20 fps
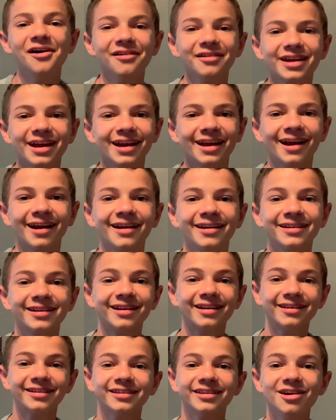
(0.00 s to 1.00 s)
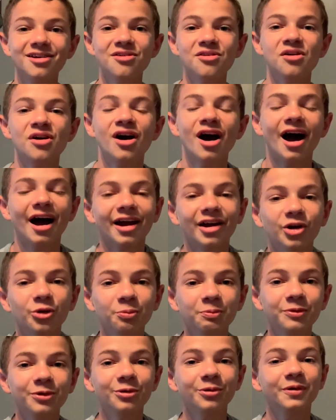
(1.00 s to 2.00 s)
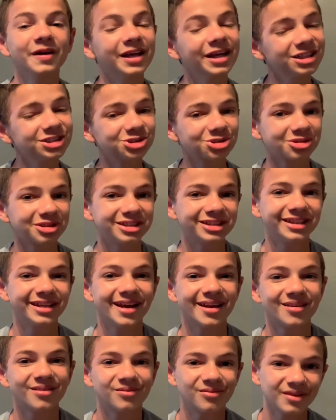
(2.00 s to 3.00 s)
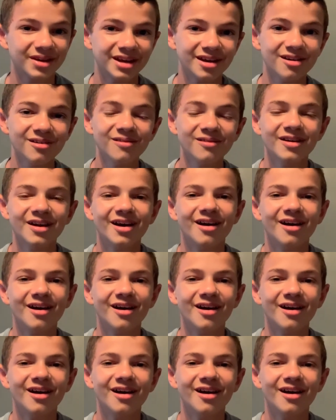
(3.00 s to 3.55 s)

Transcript: Okay, guys, so I hope you enjoyed today's video.